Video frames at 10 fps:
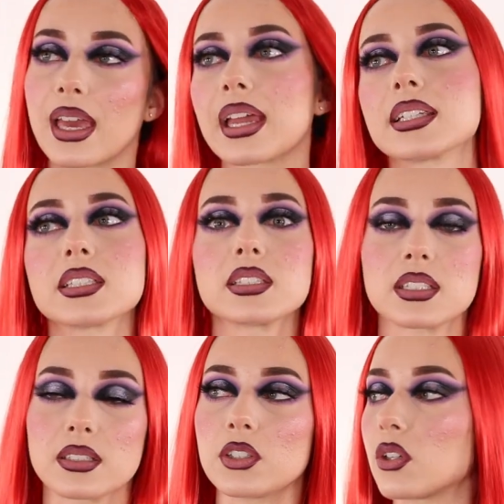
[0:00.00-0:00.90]
And,
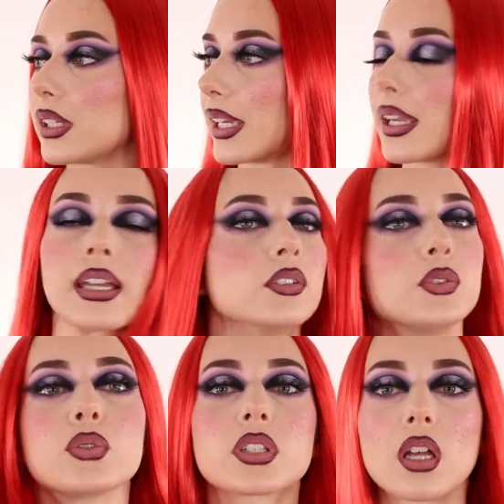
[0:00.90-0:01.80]
you know, like I can
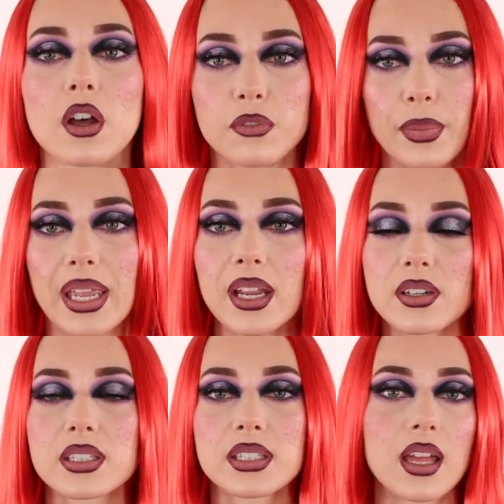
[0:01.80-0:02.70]
do stuff. My hair
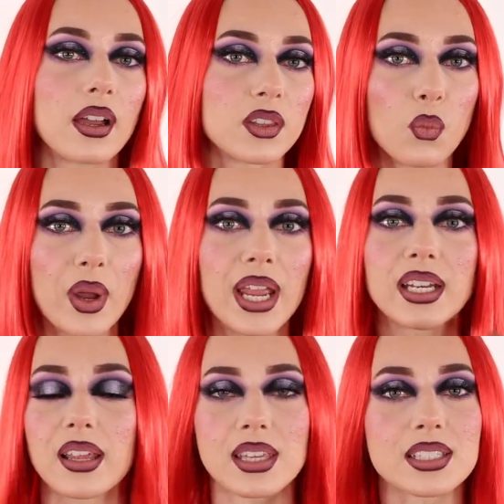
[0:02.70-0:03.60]
is not in the way.
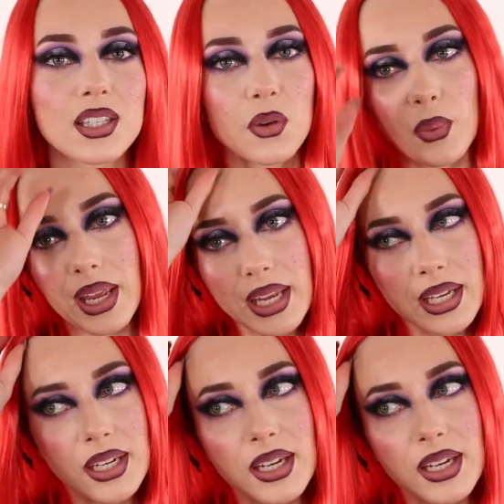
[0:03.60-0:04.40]
Nothing's in the way.